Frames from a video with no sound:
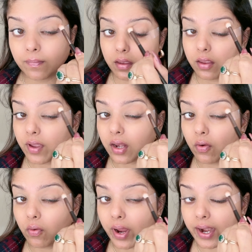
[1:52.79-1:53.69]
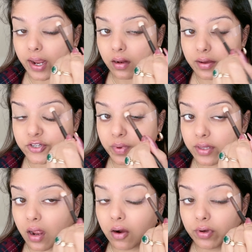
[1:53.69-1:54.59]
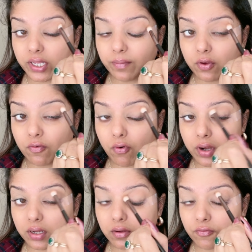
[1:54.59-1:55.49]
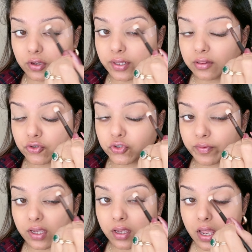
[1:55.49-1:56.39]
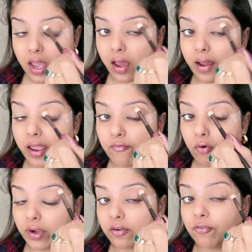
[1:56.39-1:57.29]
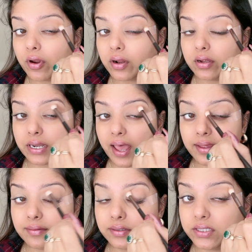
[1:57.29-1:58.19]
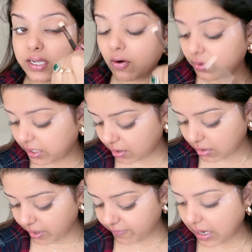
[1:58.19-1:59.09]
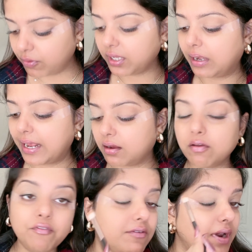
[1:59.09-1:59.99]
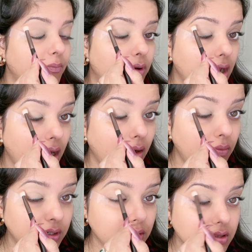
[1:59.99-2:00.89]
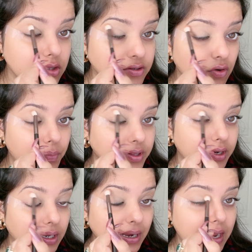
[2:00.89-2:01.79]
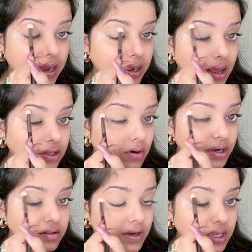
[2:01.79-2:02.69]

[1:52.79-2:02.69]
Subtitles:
You can go ahead and customize how deep you want for this look to be. I want it for a nice day outing, not even outing, like whenever I'm going out, just to look presentable, and I thought it's very